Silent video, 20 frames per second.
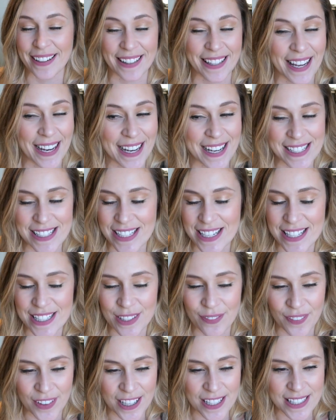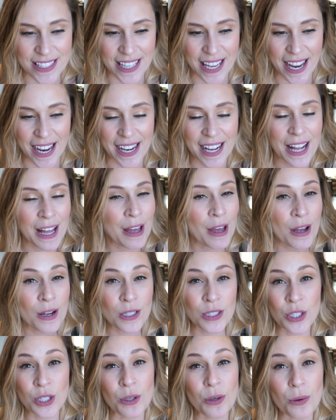like it just feels like
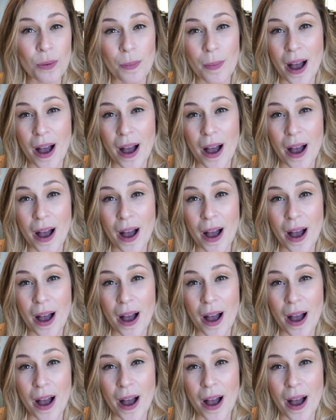too